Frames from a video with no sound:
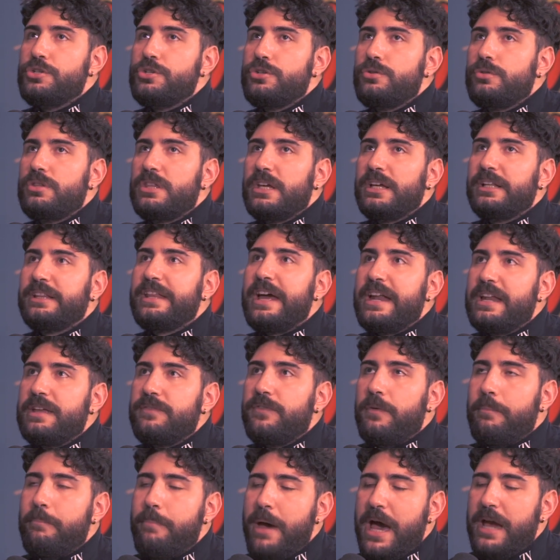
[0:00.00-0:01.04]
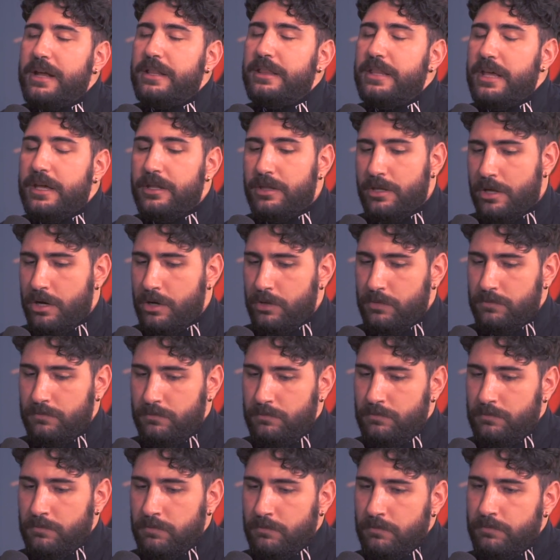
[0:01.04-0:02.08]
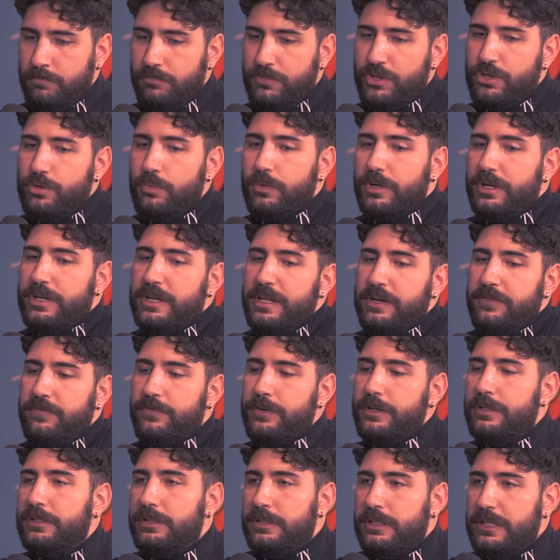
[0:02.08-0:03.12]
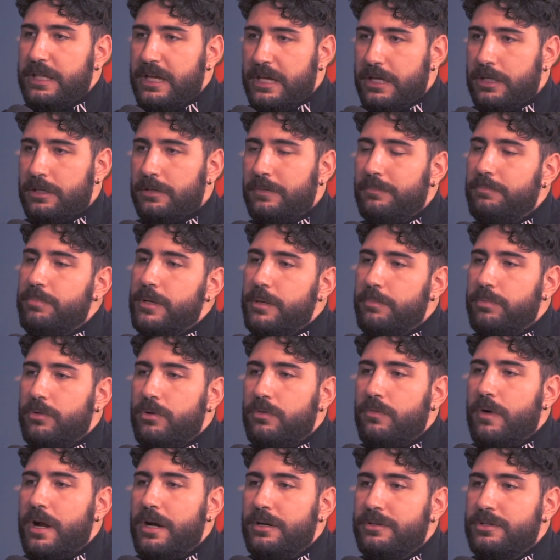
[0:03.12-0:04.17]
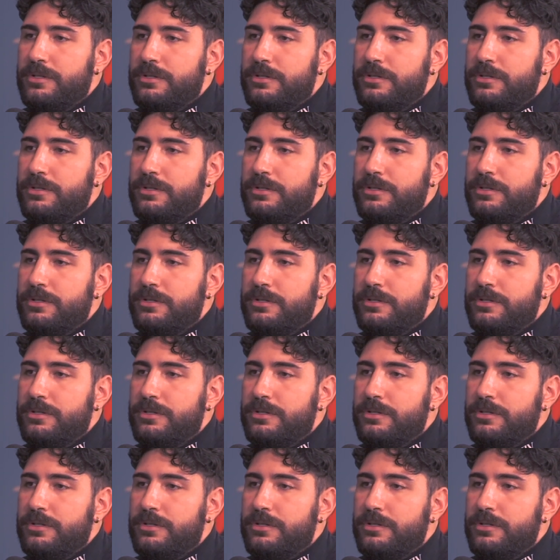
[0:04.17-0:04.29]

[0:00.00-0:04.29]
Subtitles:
Do you think that even back then, though, you were different than people around